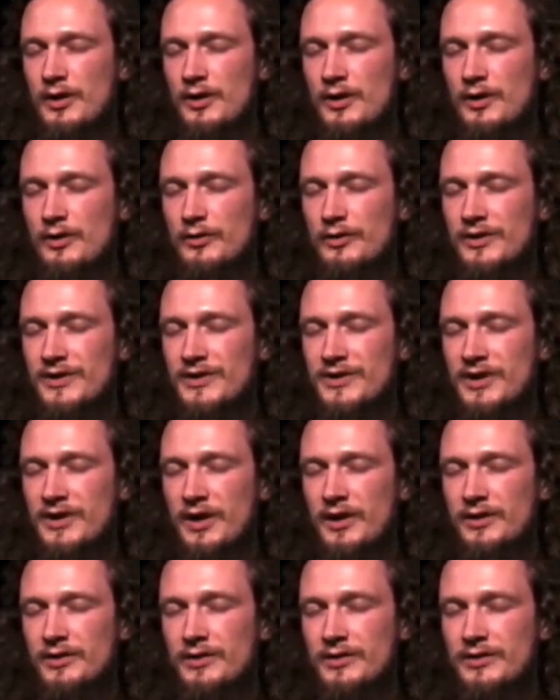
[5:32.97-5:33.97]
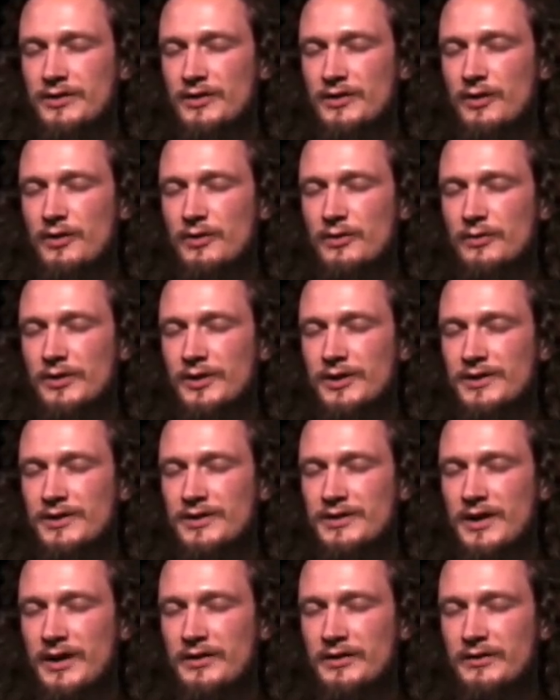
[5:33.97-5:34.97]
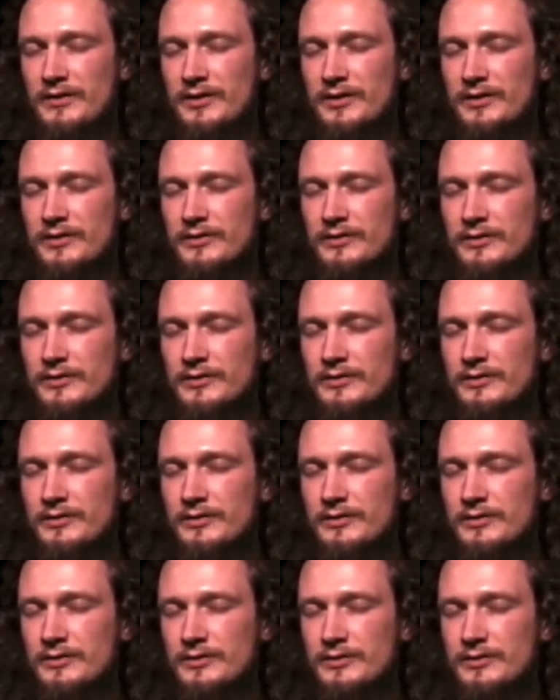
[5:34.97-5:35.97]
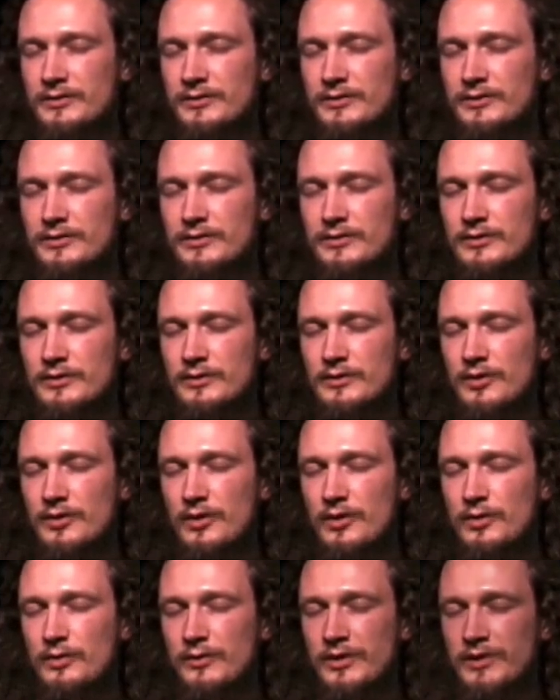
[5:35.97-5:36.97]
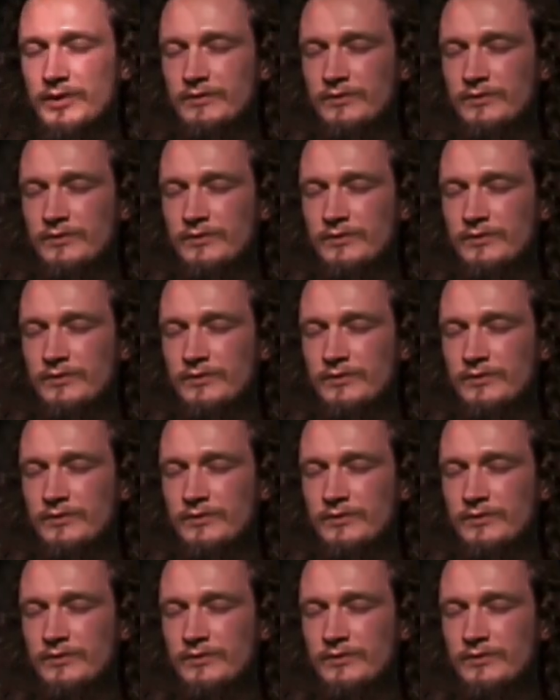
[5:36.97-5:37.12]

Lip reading: where the sun is always settling and always